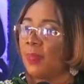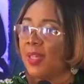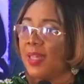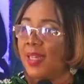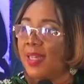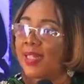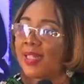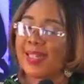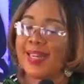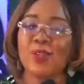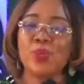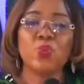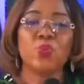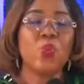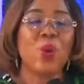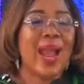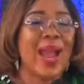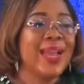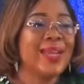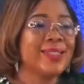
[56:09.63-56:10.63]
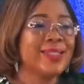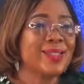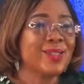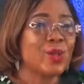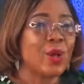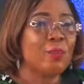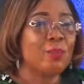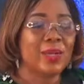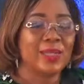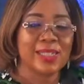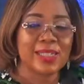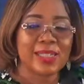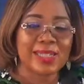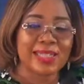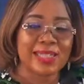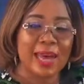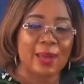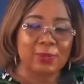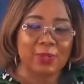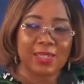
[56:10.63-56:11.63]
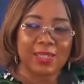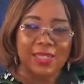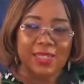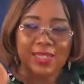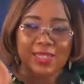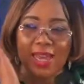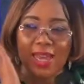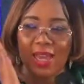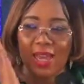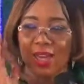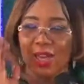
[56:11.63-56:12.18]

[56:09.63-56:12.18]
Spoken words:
He said, when somebody slaps this ear,